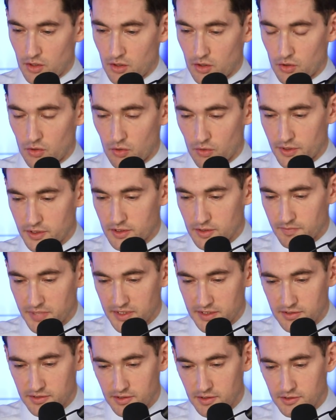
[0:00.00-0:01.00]
According to
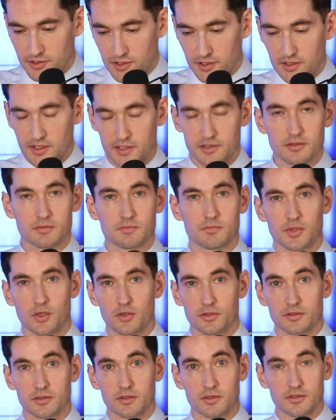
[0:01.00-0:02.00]
BCG, that's
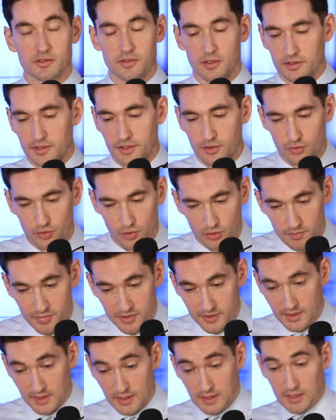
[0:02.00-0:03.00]
Boston Consulting Group,
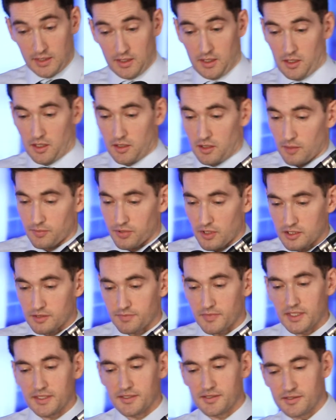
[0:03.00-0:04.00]

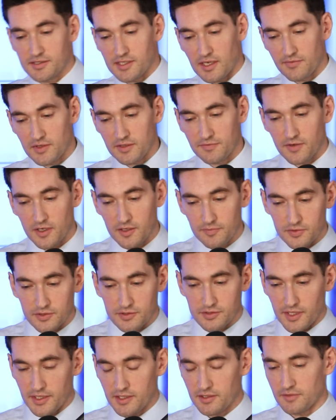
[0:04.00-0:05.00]
approximately
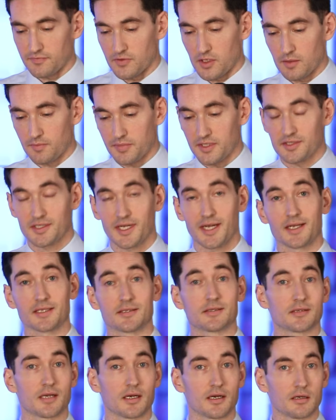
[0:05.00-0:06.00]
75% of companies can't
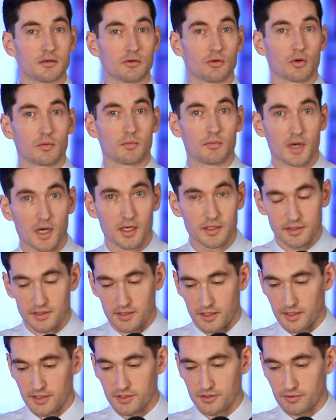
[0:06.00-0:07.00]
scale or
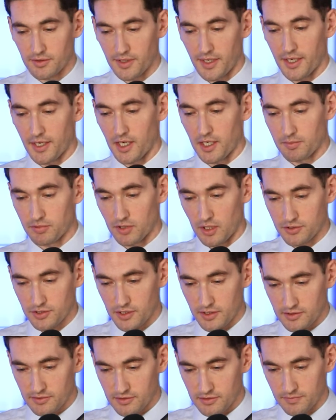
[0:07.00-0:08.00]
monetize their AI
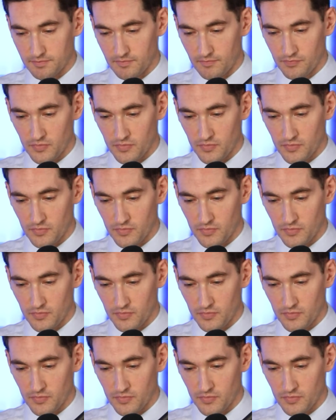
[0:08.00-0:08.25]
projects.